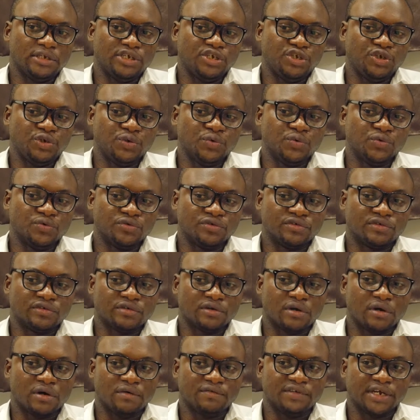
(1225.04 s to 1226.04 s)

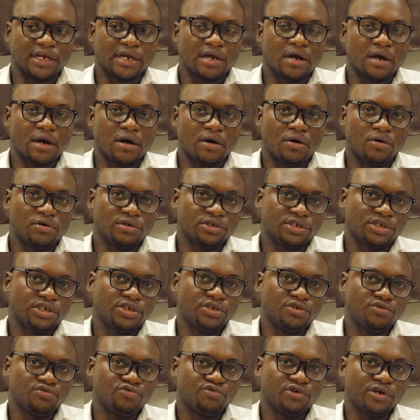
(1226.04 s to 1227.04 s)
use of the car or
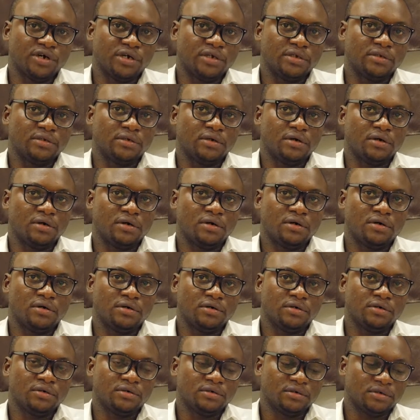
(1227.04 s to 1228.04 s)
children
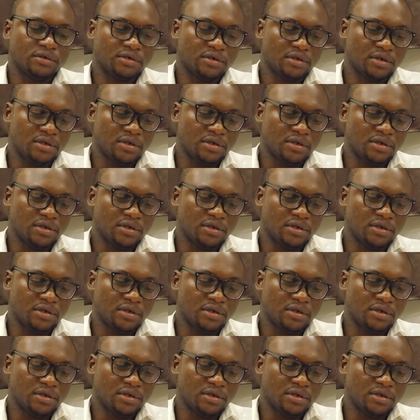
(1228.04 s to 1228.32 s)
or